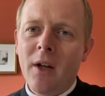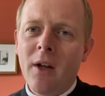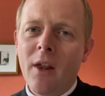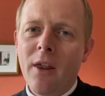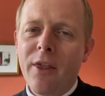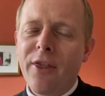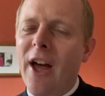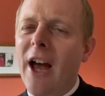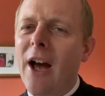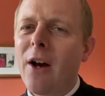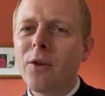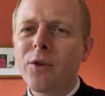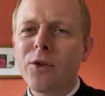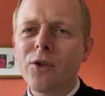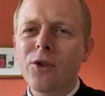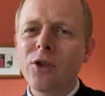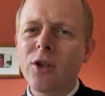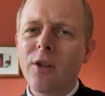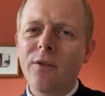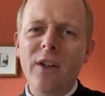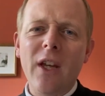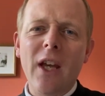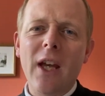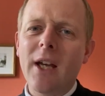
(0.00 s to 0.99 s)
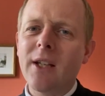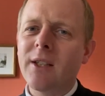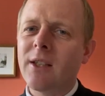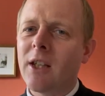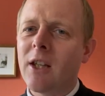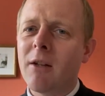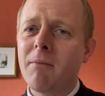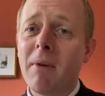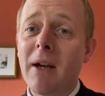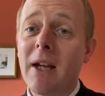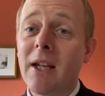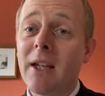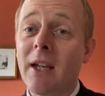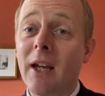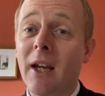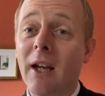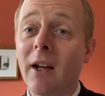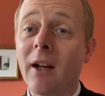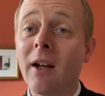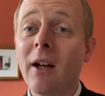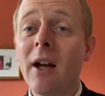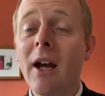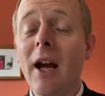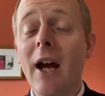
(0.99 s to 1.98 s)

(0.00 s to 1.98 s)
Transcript: thousands of years in the making